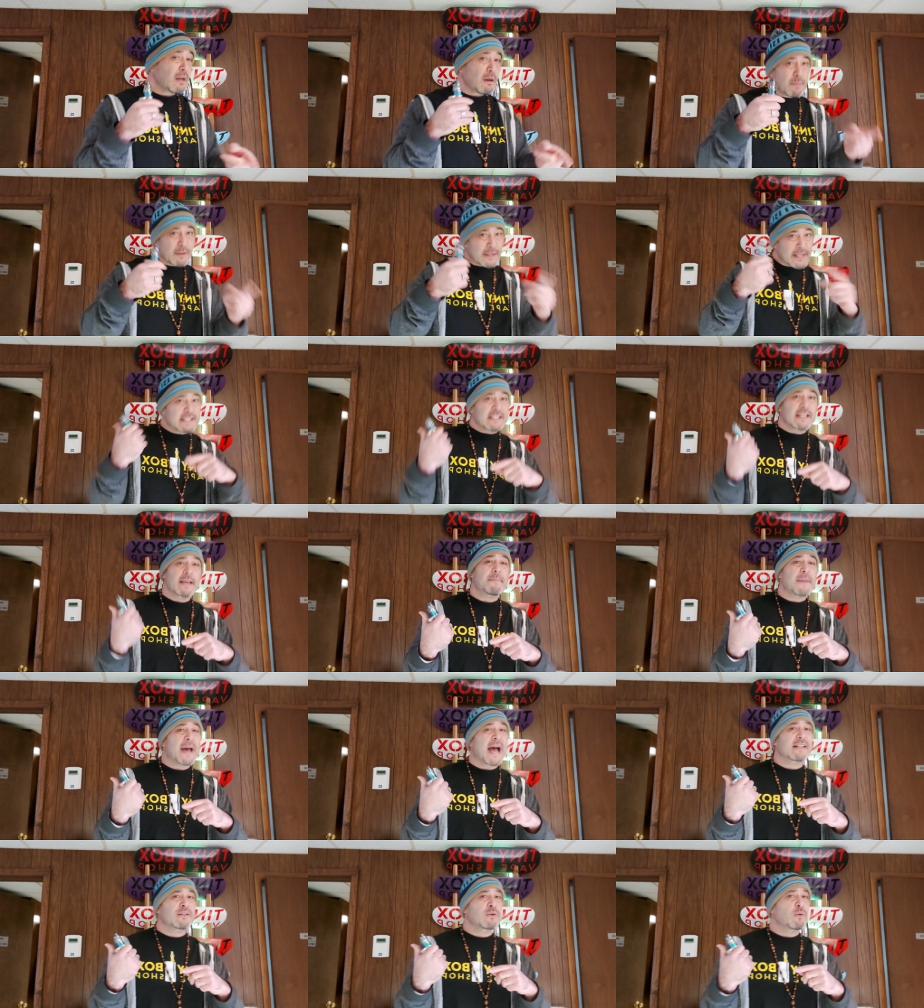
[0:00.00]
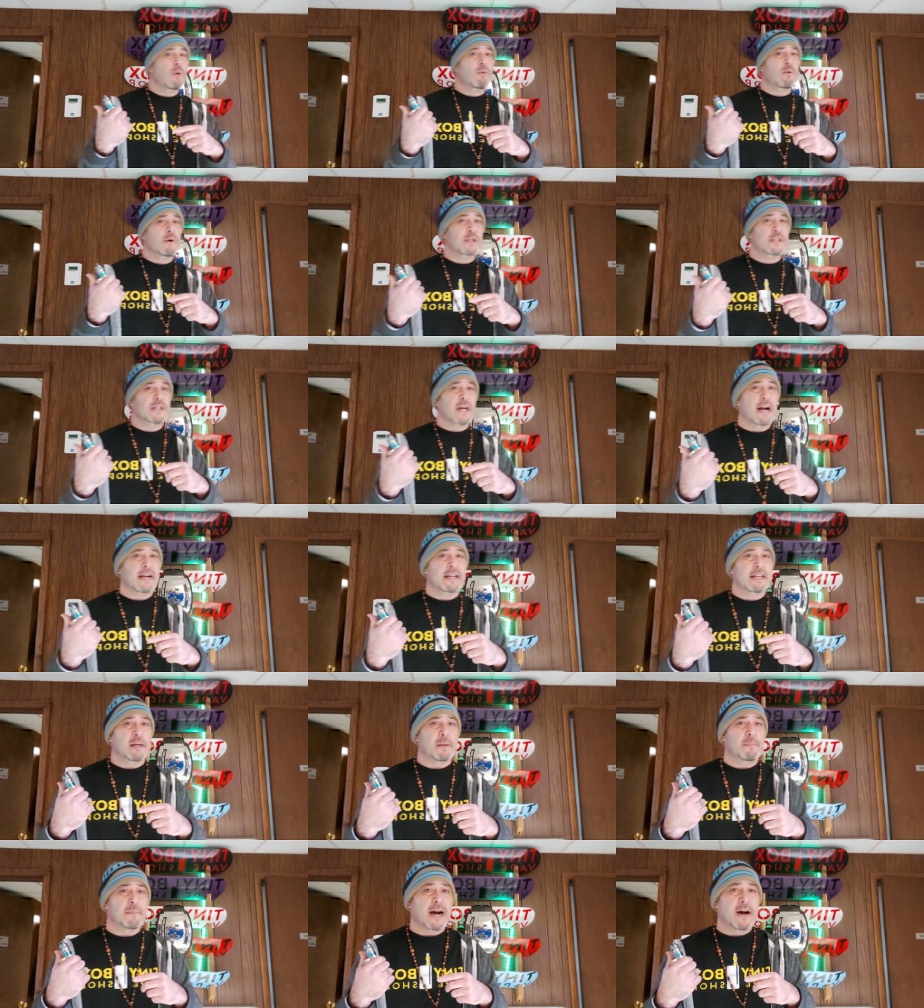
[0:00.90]
But let's get back to what we were
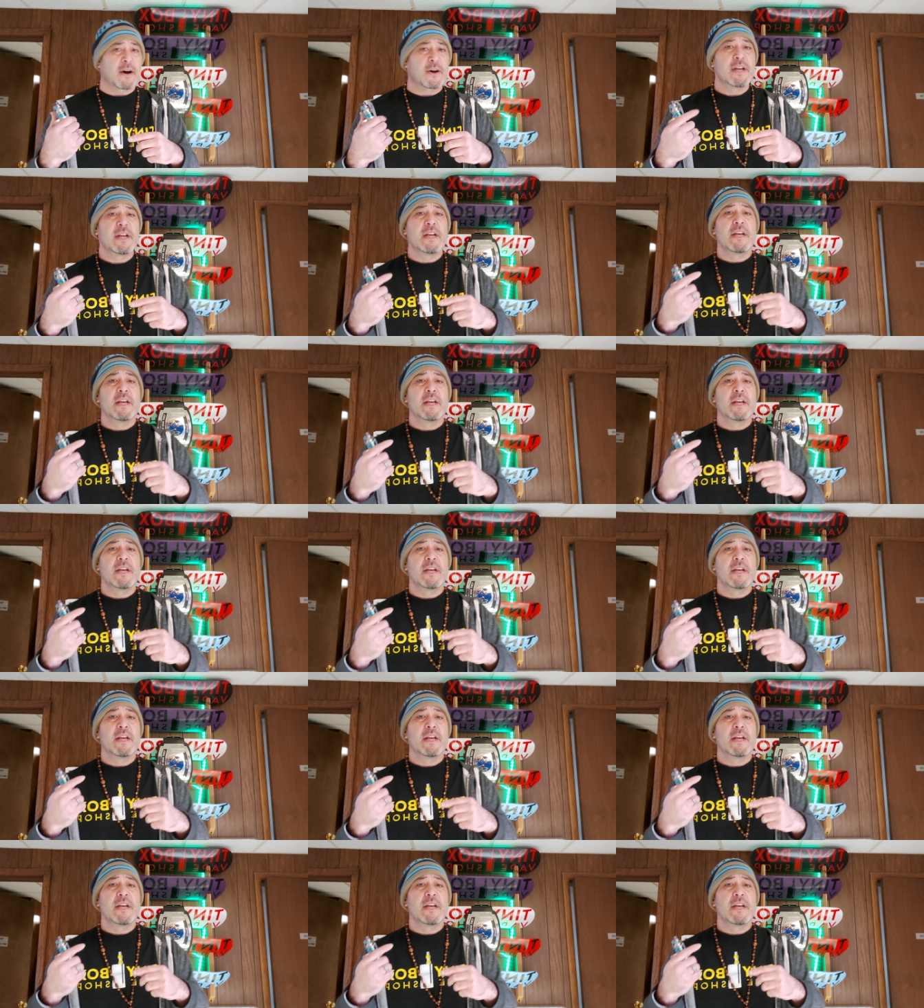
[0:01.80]
talking about.